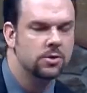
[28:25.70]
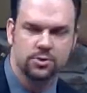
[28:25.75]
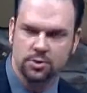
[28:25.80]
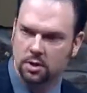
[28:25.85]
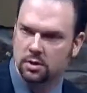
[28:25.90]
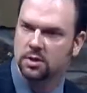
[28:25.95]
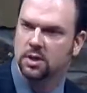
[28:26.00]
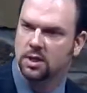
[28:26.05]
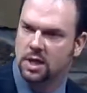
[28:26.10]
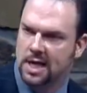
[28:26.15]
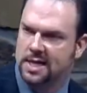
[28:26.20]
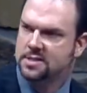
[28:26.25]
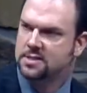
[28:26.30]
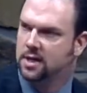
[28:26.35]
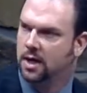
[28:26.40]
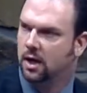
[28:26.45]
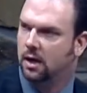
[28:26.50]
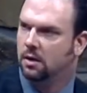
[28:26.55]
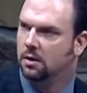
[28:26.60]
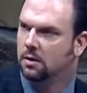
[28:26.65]
turn the
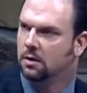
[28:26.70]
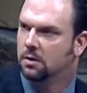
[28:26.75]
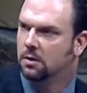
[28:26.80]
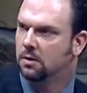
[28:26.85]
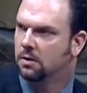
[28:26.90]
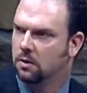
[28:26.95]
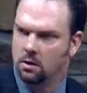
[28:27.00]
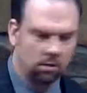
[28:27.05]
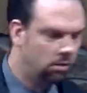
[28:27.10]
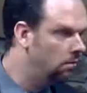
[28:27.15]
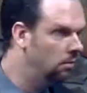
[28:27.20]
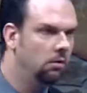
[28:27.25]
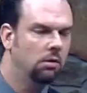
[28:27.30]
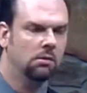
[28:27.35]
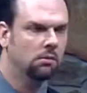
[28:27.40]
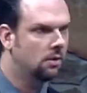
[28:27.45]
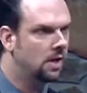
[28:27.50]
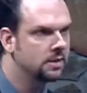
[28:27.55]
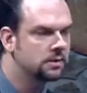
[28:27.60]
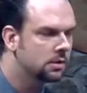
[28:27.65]
lights out.
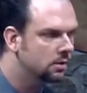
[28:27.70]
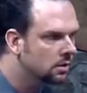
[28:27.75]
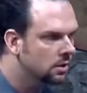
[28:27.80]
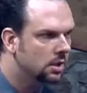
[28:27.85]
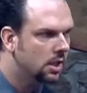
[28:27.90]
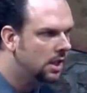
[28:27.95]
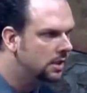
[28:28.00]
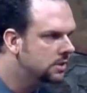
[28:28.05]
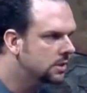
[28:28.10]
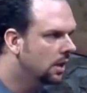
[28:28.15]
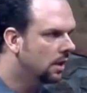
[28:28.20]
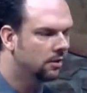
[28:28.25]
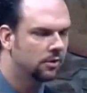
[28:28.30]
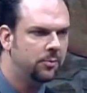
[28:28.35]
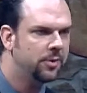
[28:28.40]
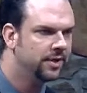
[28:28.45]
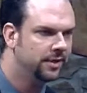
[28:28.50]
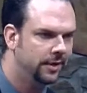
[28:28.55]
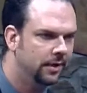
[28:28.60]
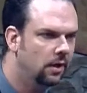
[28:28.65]
Why turn the lights out? No
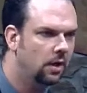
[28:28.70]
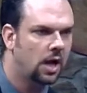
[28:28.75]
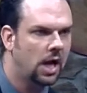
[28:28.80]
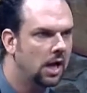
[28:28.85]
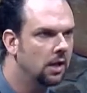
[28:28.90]
big deal.